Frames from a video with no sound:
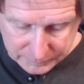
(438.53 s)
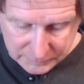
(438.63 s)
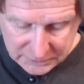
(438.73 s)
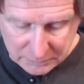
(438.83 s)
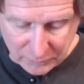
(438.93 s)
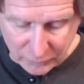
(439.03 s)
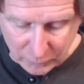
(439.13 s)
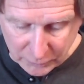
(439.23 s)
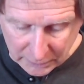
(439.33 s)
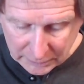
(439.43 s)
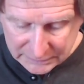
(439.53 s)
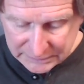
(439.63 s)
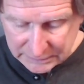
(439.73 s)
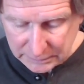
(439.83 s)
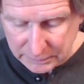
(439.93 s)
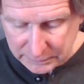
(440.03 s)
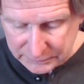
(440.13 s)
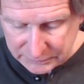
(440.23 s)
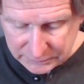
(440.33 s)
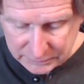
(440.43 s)
Some of you probably see
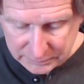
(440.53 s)
this.